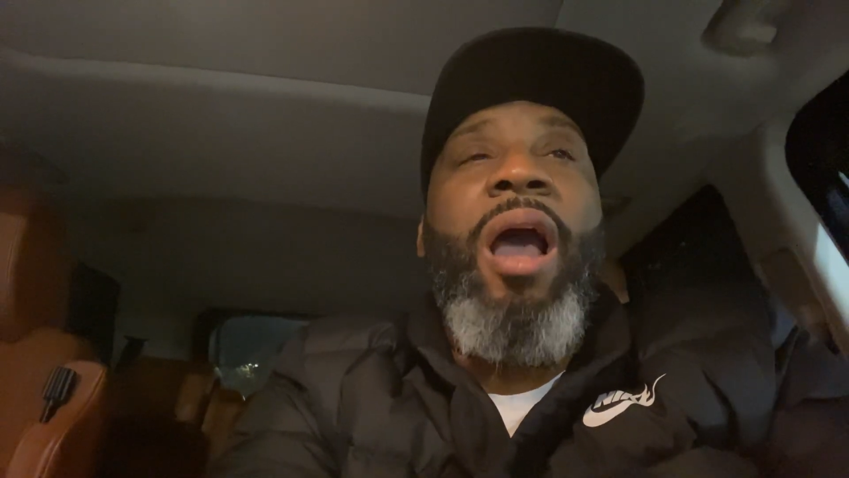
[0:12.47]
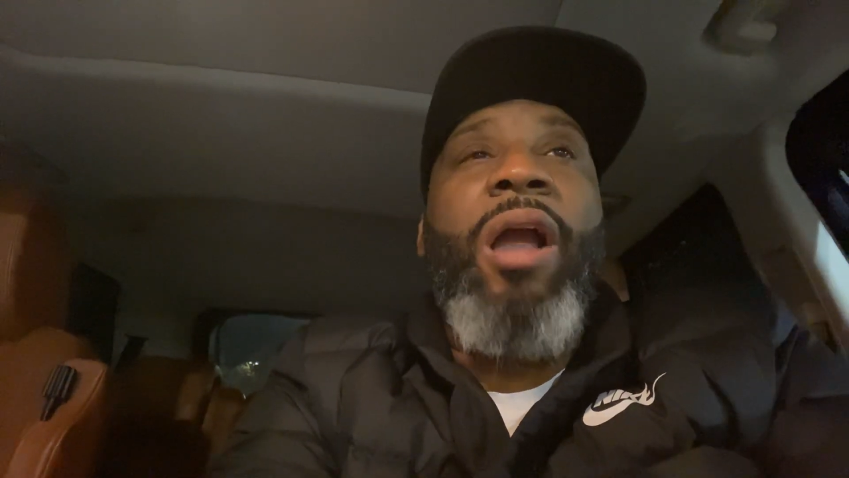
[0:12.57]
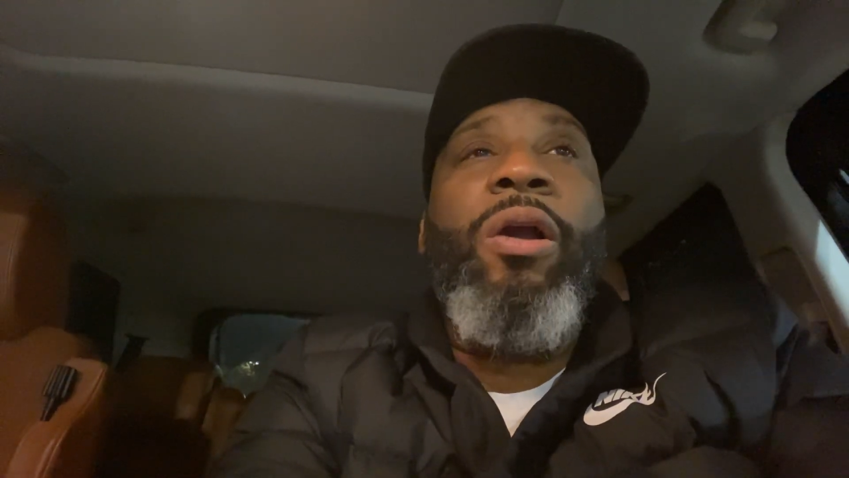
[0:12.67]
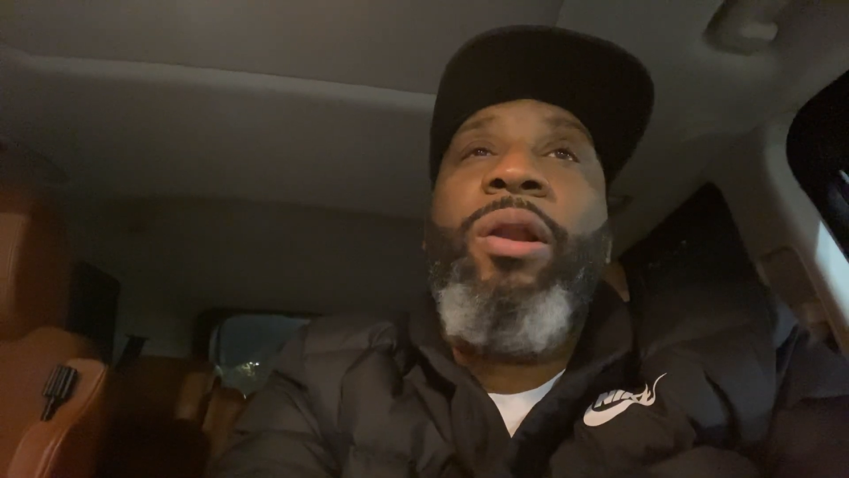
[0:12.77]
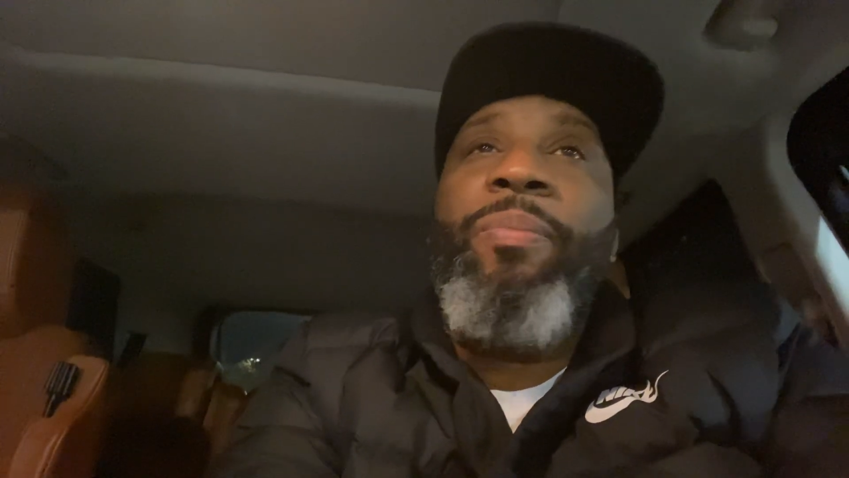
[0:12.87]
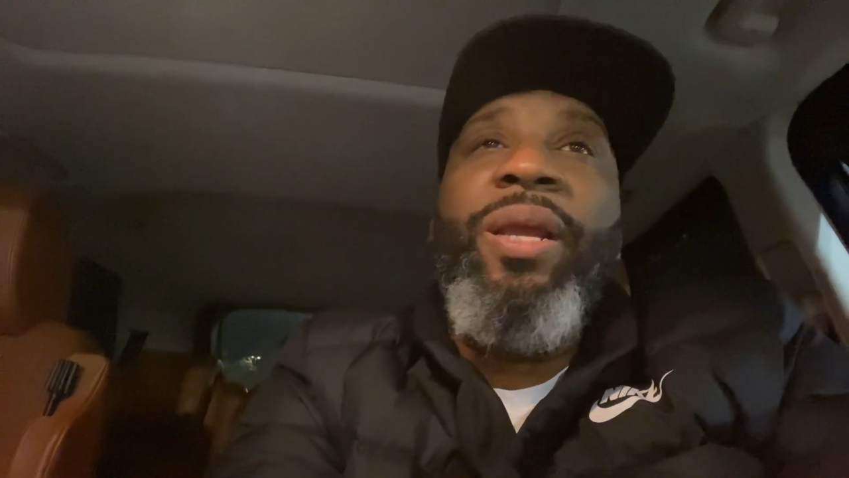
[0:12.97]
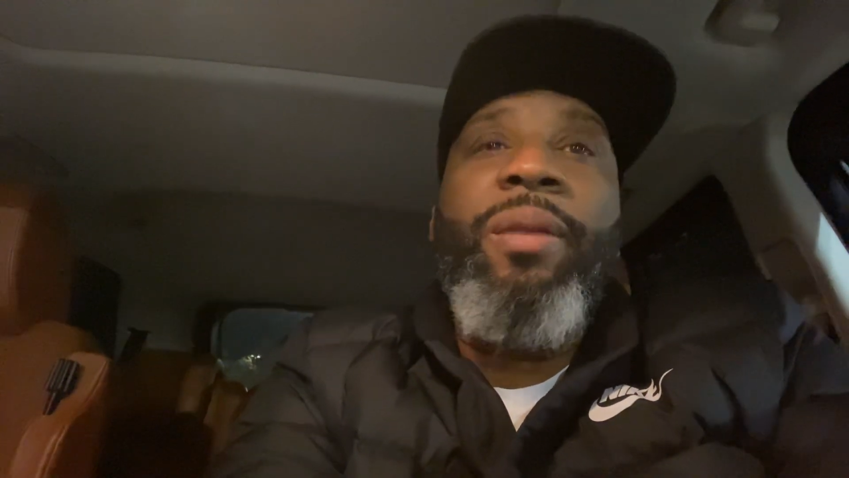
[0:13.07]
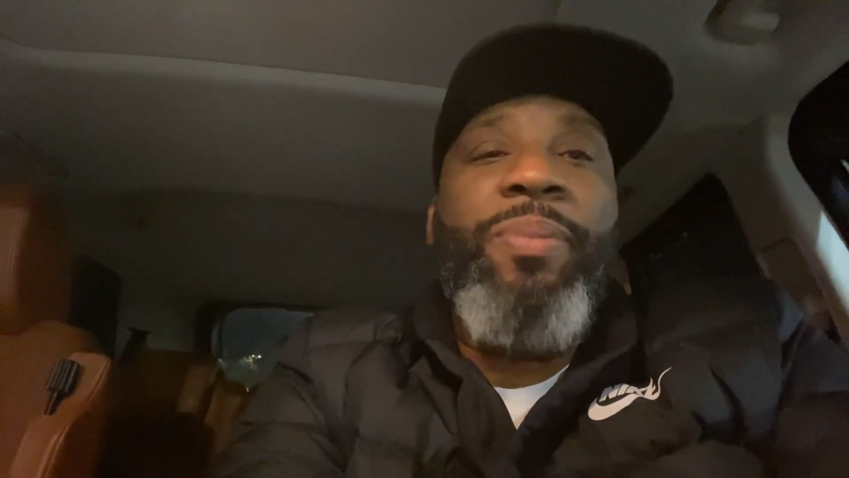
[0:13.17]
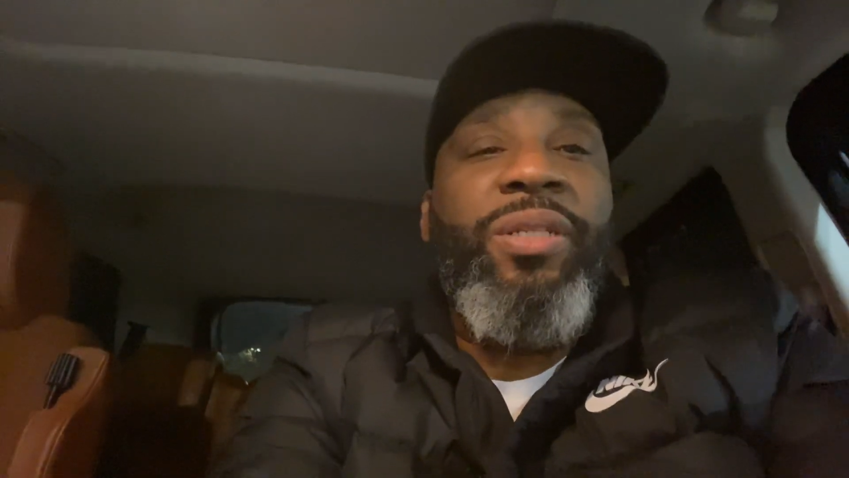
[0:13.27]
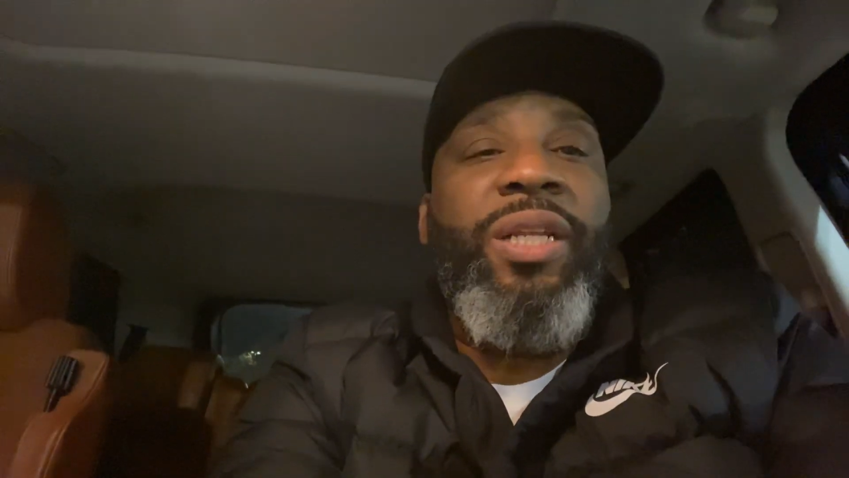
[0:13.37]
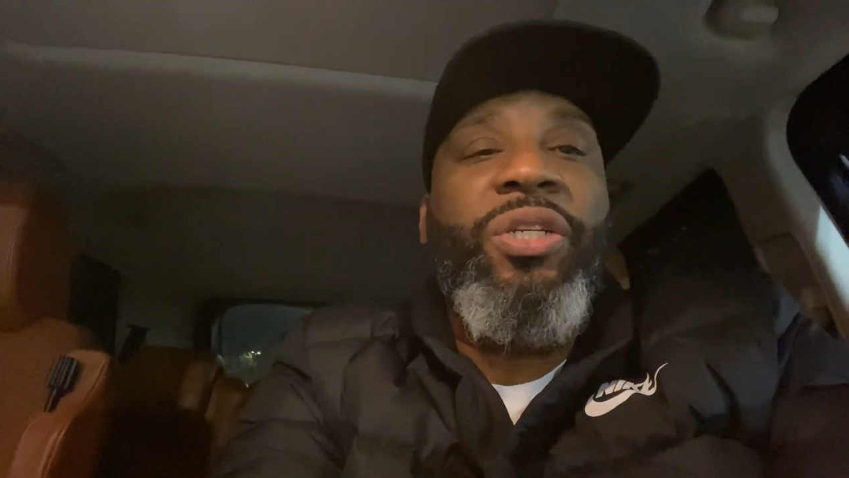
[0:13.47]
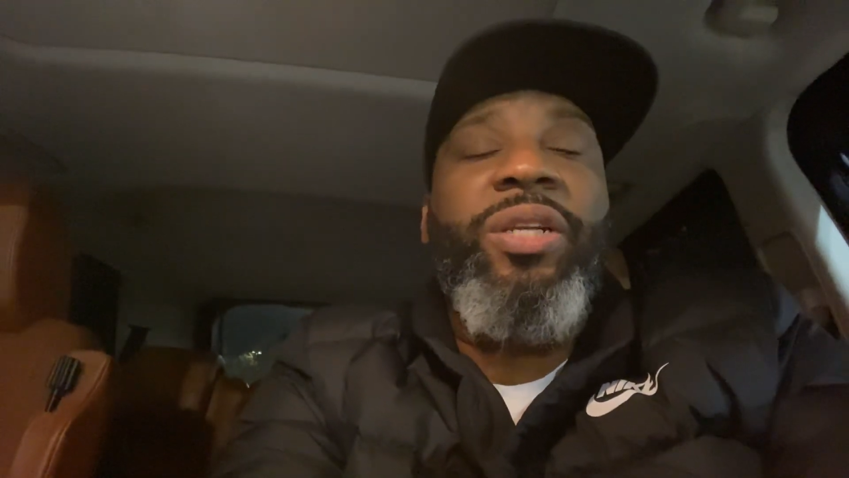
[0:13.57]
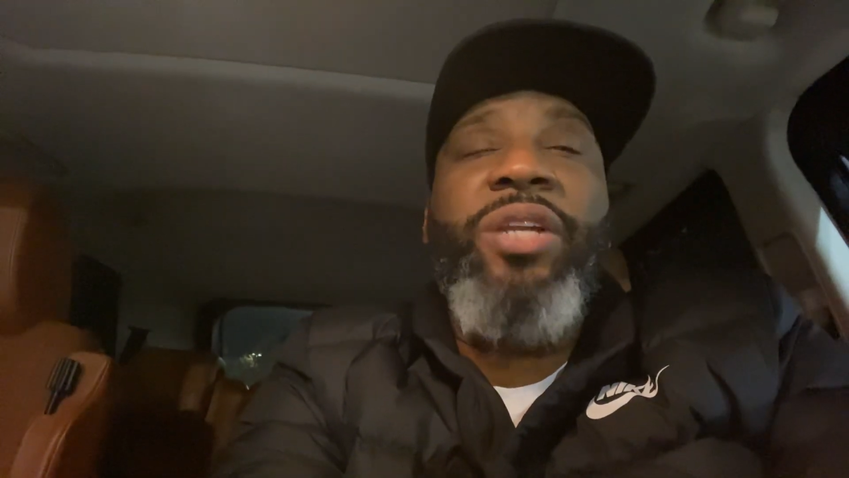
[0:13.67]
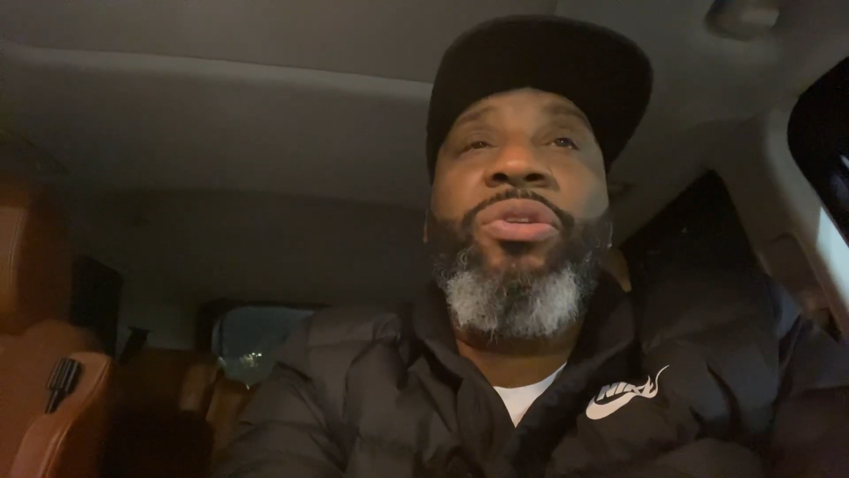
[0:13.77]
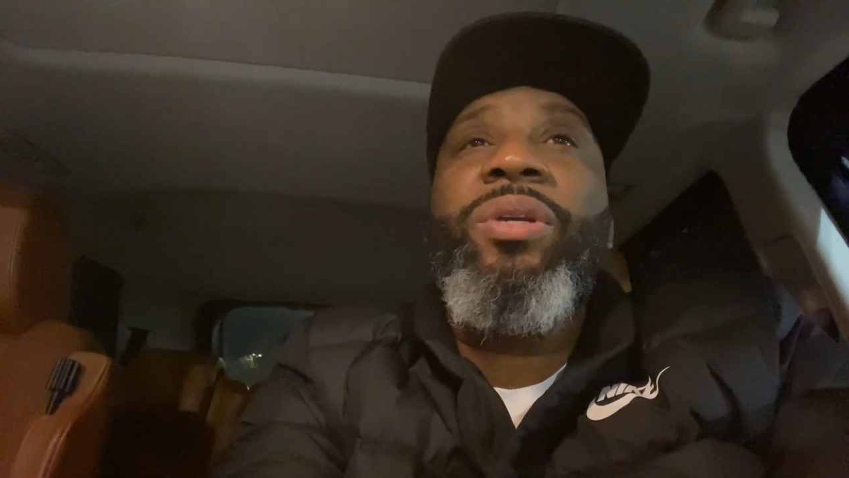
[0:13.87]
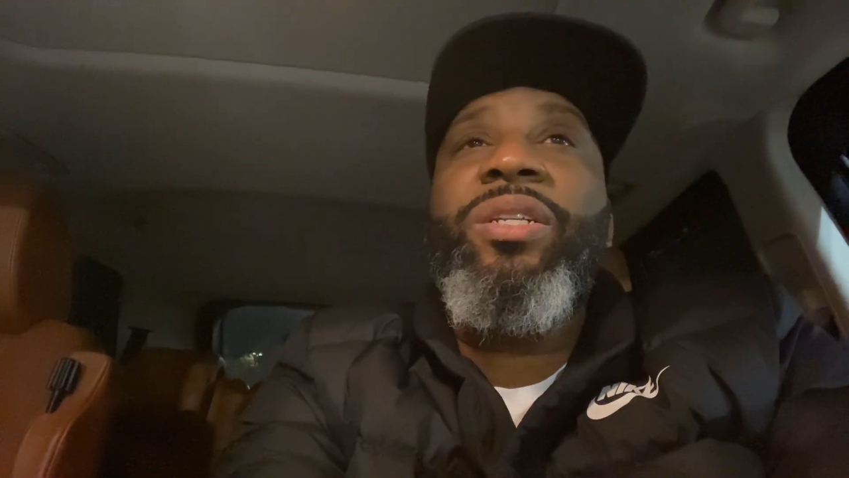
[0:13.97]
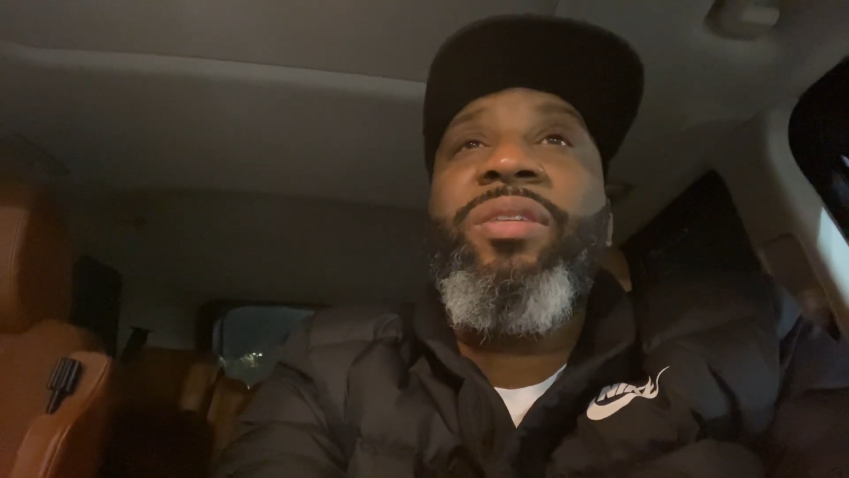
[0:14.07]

are going to be in a position that you can